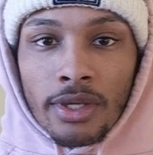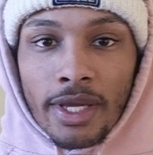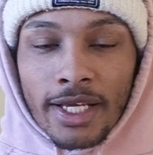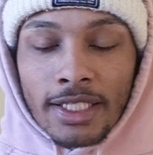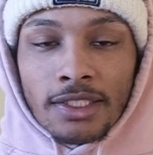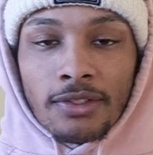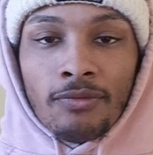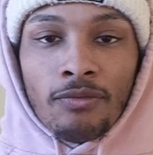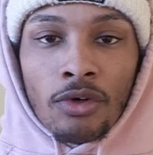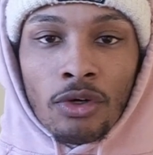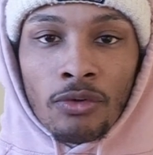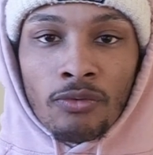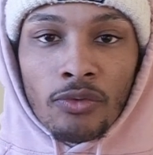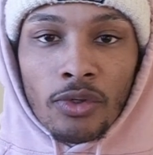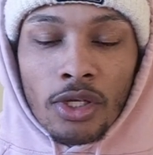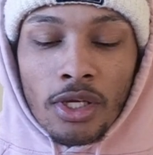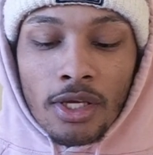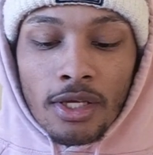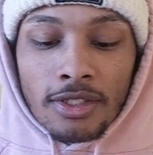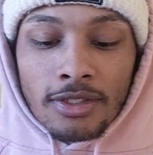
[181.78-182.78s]
X evolve.
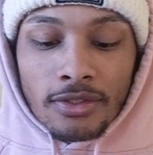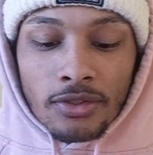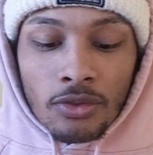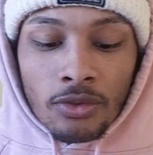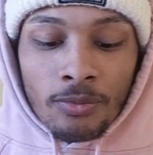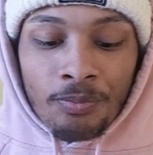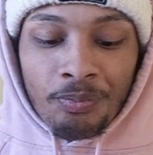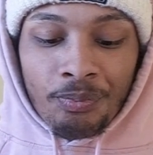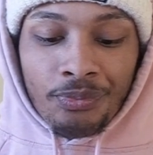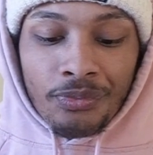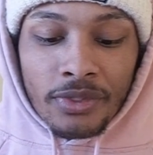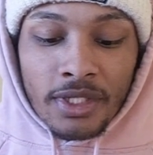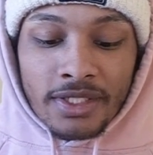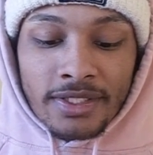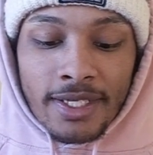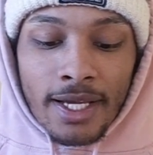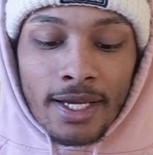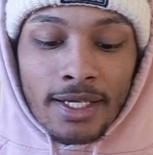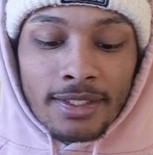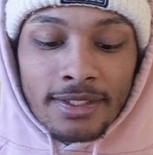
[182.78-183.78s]
So
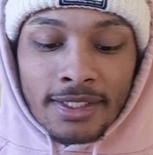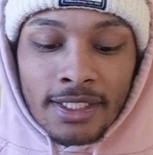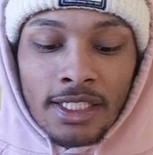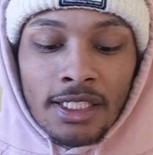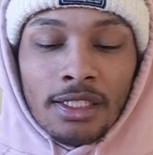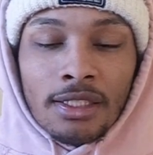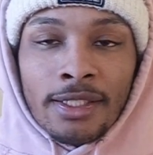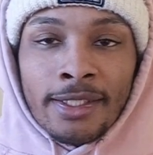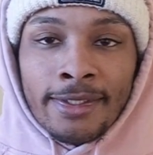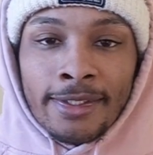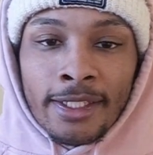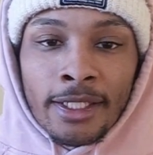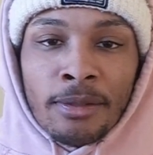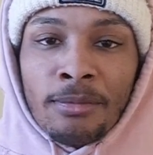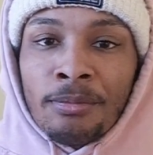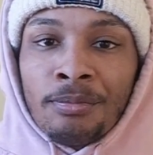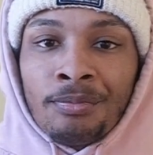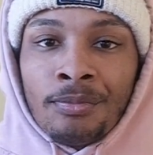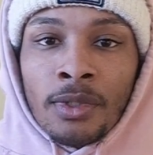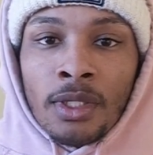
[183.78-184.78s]
this guy is key late
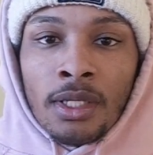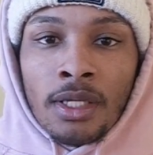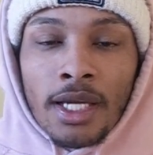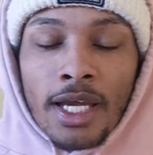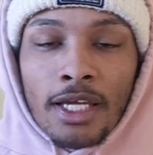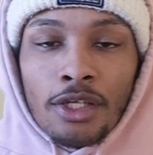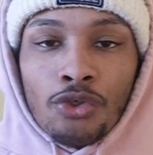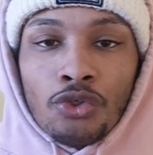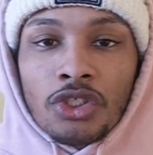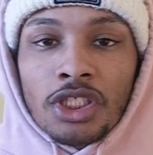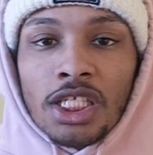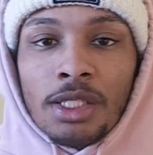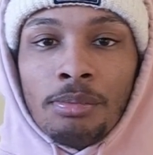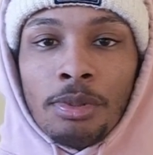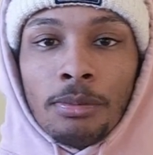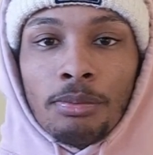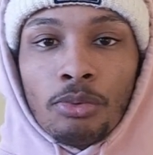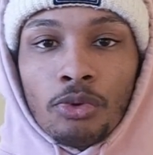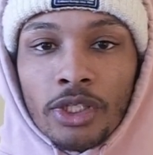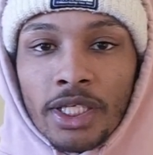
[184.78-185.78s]
game, and usually
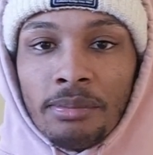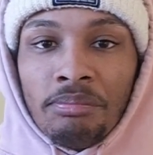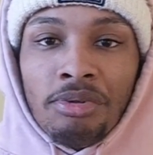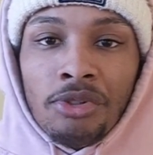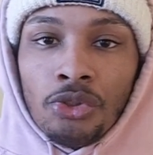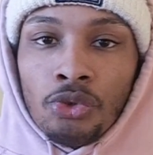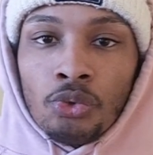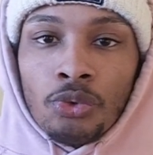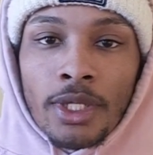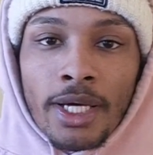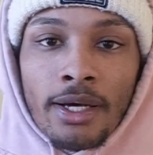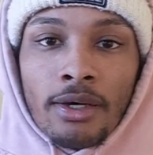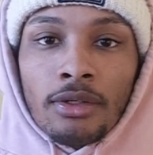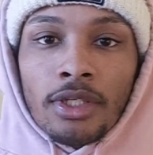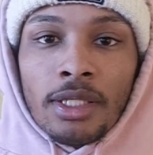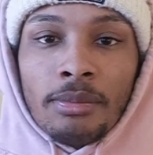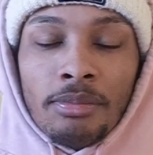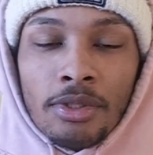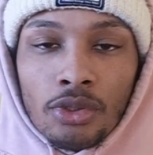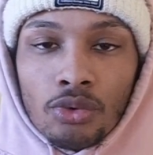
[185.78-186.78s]
people they beat you
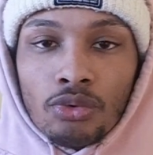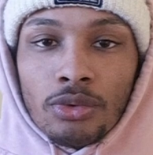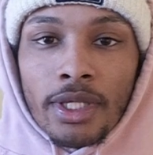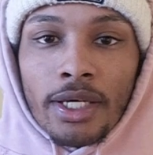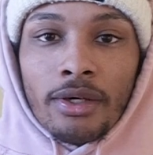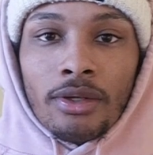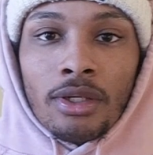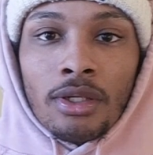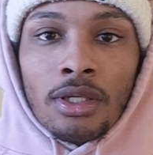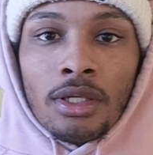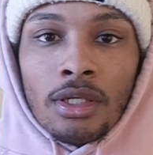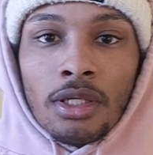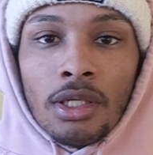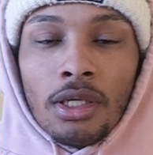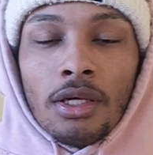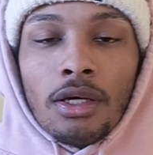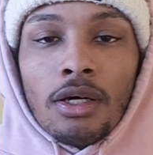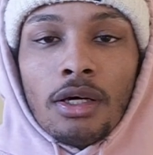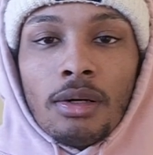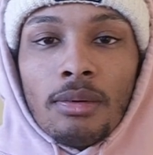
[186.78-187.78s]
down,
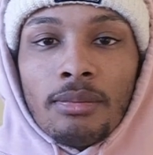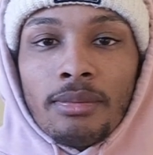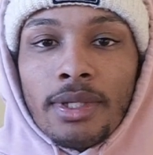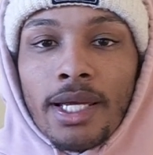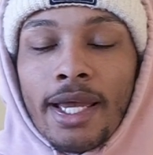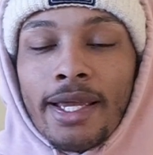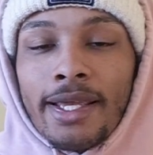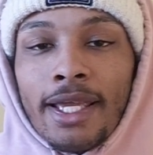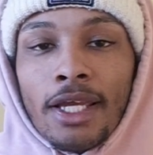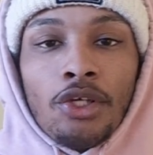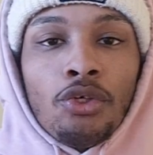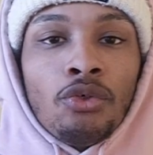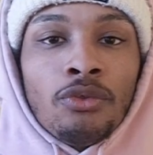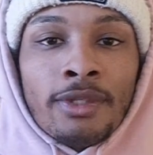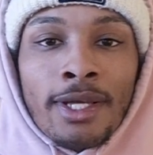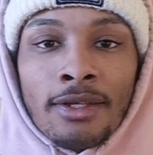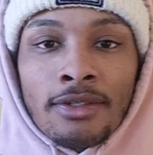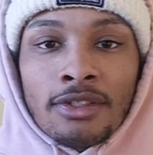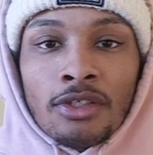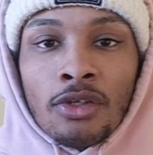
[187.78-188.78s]
and get you
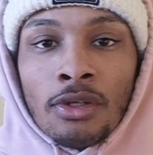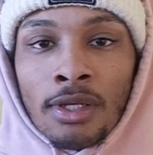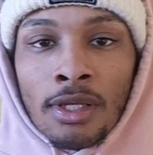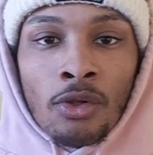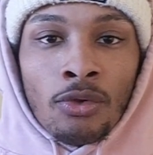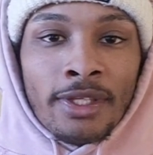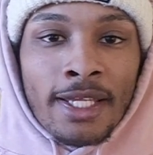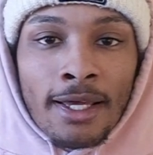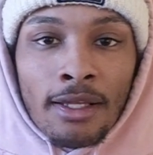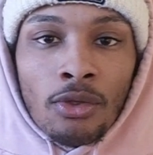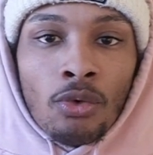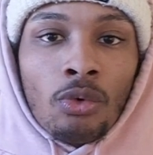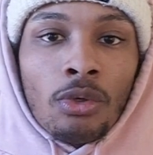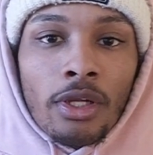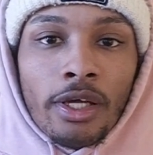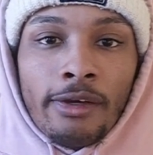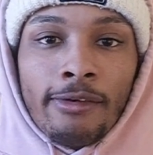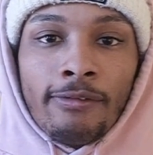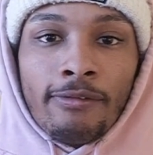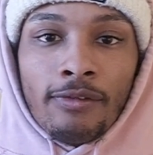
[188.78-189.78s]
down to that low
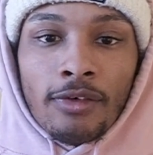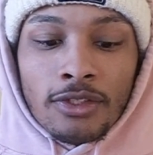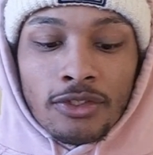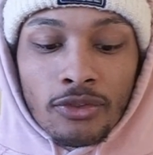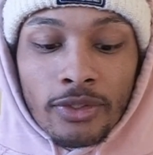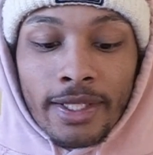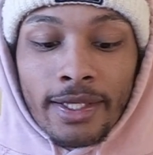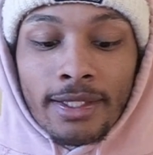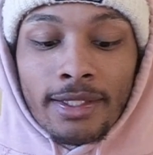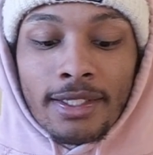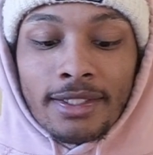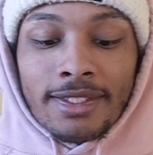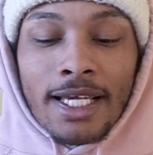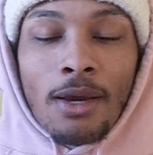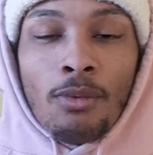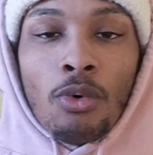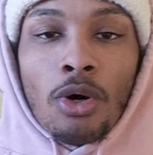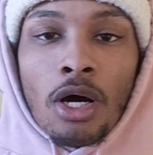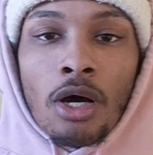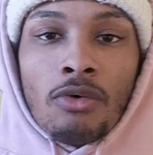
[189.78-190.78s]
life. So that this
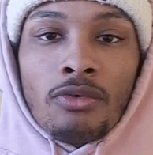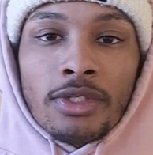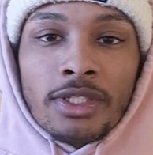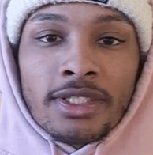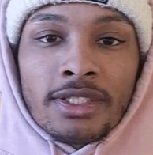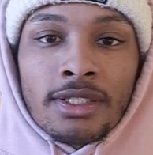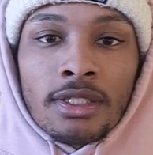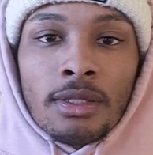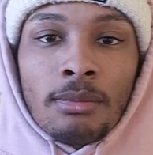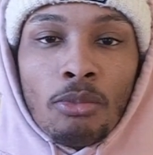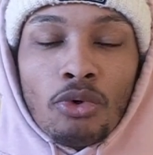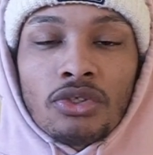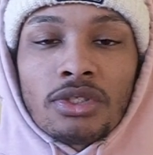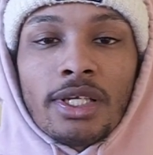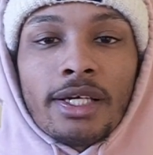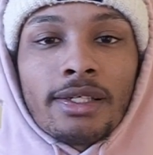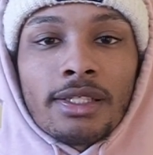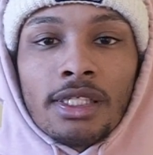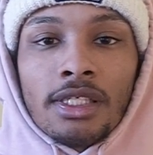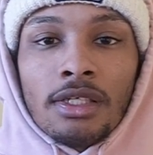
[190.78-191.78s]
guy will most
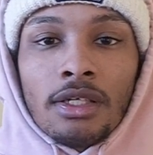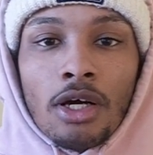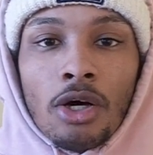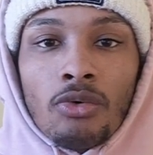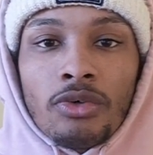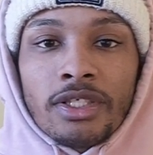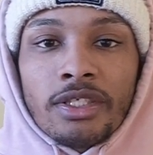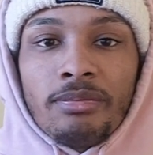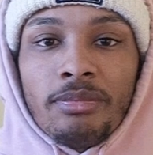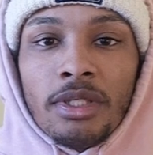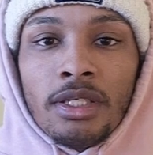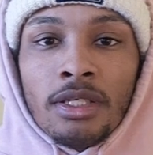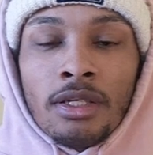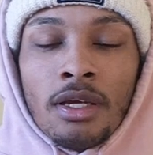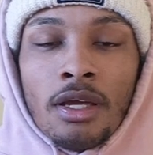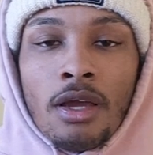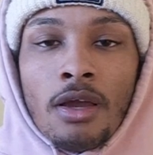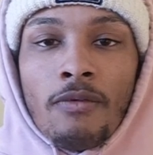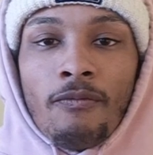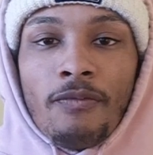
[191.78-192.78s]
likely always be
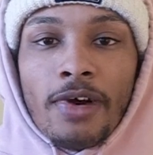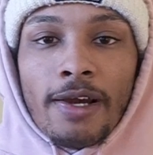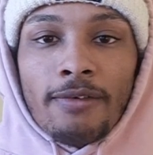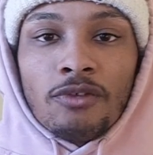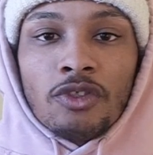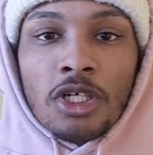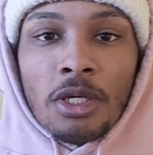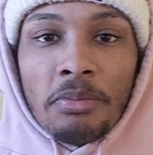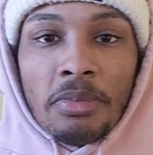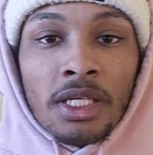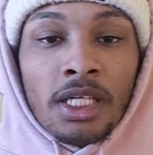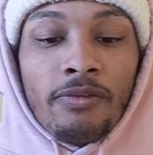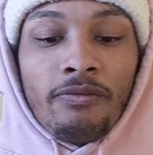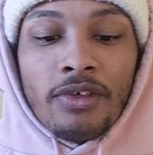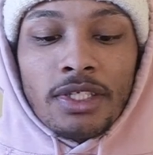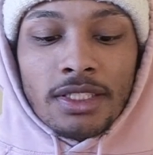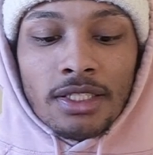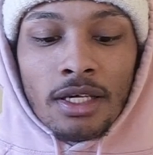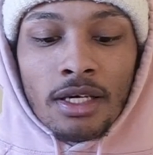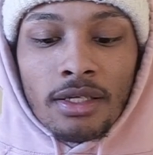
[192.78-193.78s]
5-drop, and if
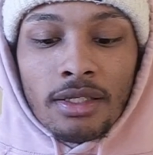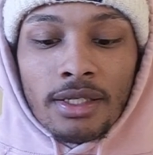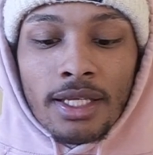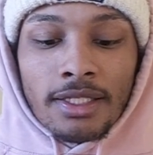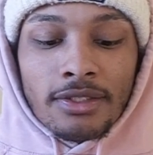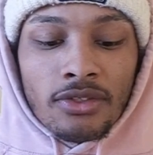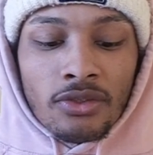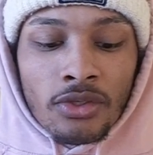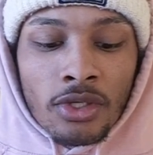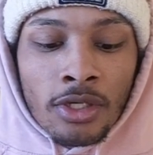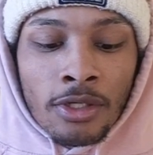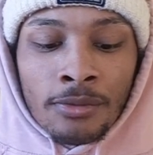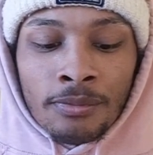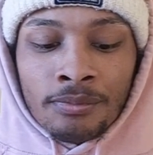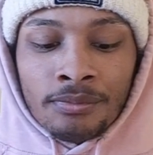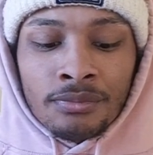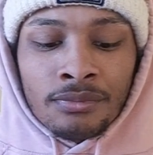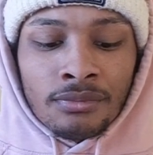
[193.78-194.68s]
he's not, that's okay.